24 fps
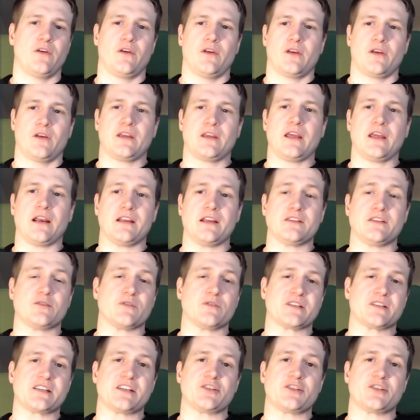get into
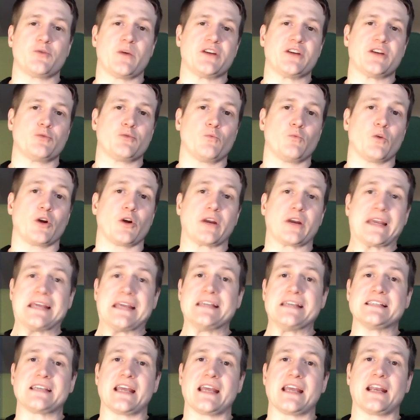a situation where
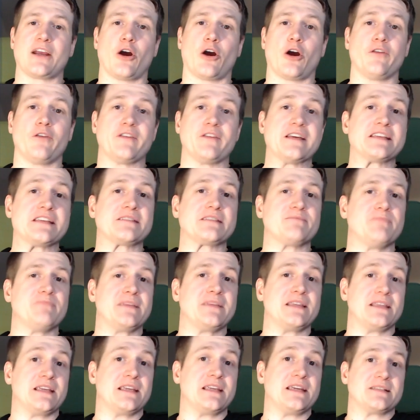he's getting all of his
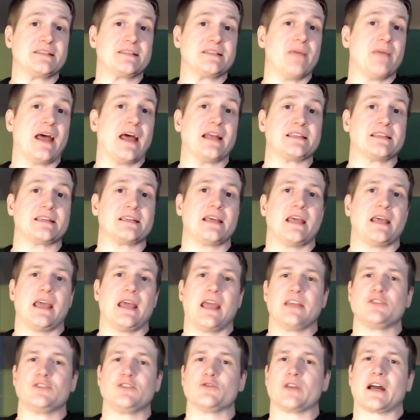needs met
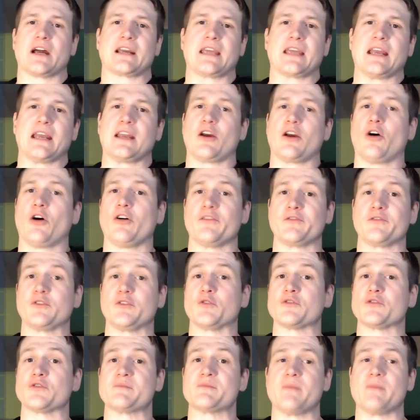and you're not getting all of
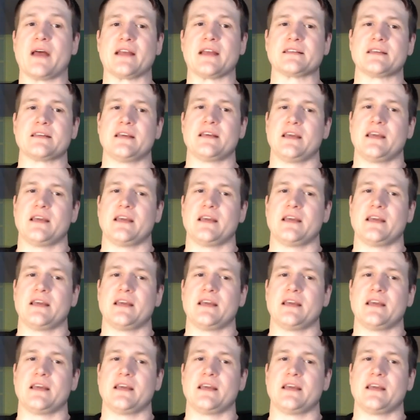yours met.